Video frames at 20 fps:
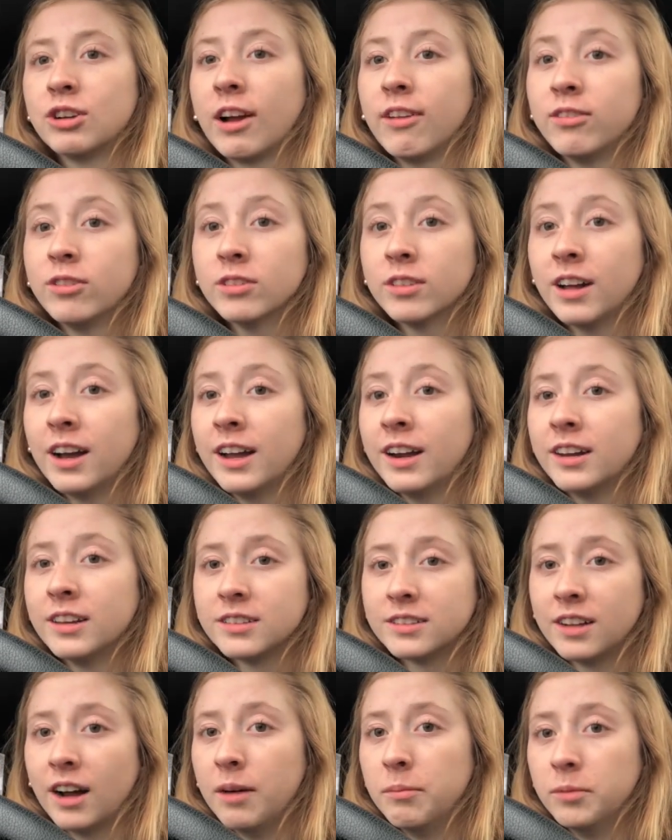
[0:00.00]
drive-thru line
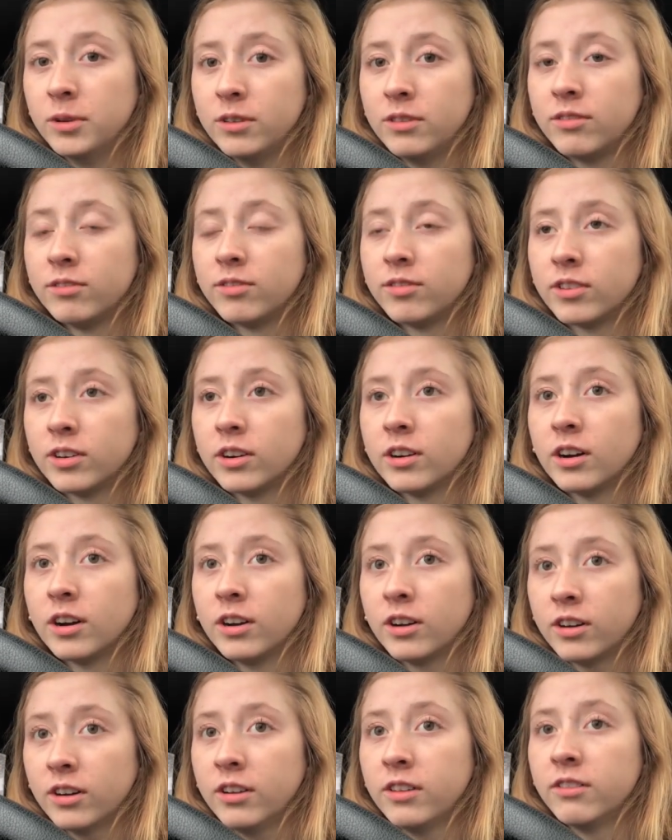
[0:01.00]
has not moved for
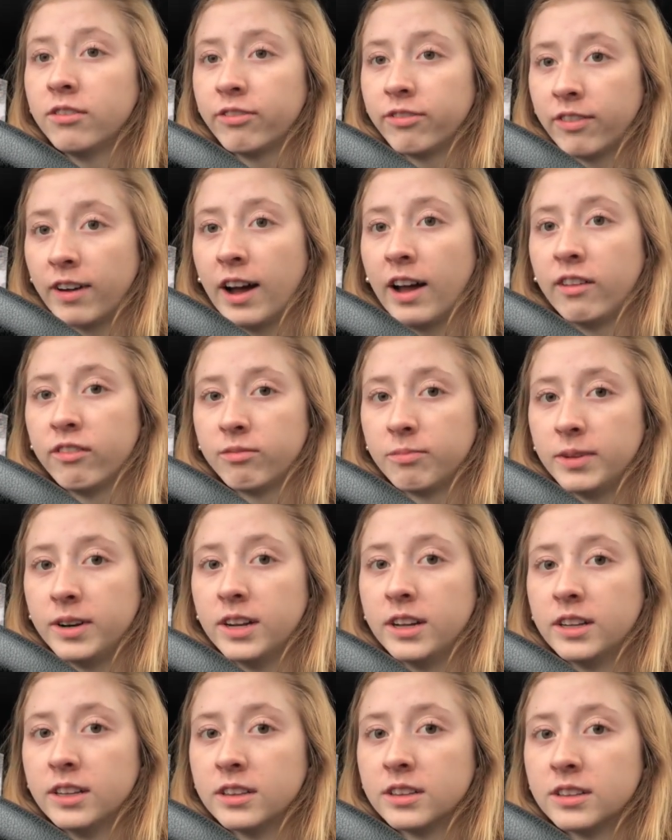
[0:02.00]
a good 5
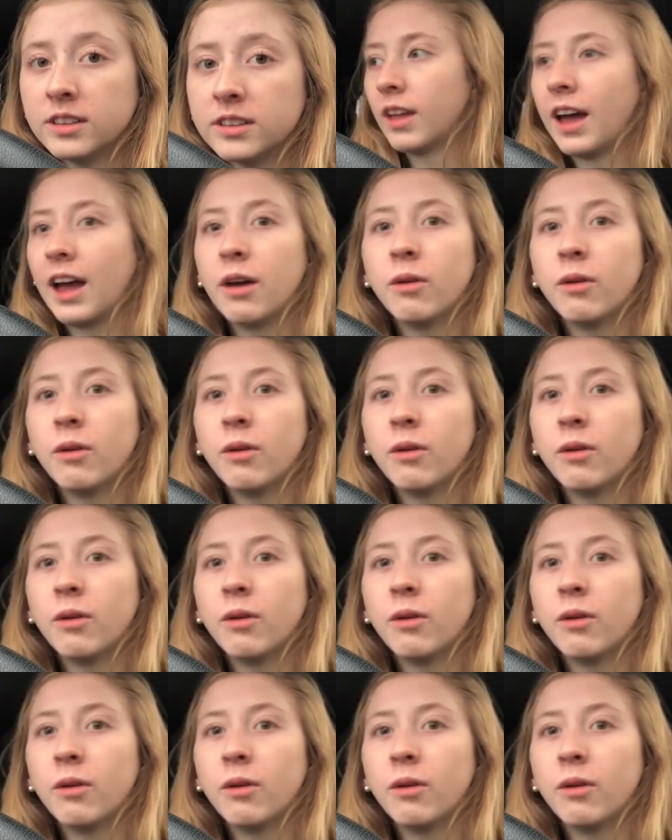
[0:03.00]
minutes.